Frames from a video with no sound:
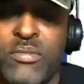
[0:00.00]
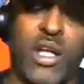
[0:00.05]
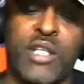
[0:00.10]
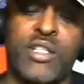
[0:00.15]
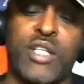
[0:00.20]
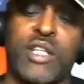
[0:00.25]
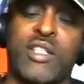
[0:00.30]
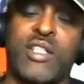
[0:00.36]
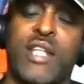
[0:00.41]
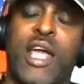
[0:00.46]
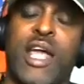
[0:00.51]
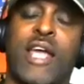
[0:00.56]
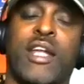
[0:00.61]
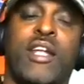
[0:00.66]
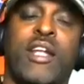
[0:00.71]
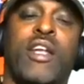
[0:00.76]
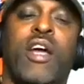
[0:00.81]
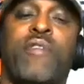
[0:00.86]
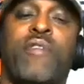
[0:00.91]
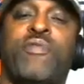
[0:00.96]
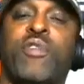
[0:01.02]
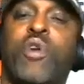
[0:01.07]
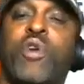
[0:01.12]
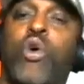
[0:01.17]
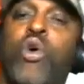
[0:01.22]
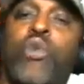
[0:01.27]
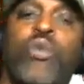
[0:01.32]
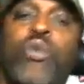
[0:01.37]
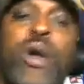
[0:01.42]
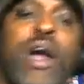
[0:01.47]
it's just not enough to
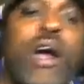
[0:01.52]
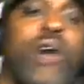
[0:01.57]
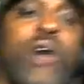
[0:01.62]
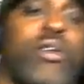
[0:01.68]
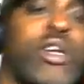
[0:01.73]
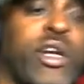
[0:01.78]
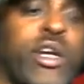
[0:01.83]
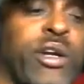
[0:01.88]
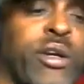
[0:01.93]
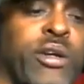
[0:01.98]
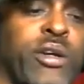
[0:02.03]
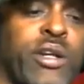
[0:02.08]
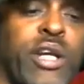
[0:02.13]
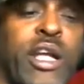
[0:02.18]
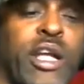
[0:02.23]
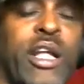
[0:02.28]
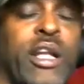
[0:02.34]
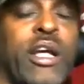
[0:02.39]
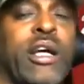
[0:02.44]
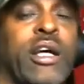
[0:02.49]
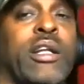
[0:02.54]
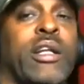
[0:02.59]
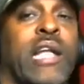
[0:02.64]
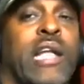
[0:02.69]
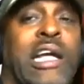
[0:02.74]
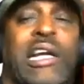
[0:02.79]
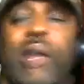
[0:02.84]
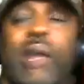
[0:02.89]
go around here. And like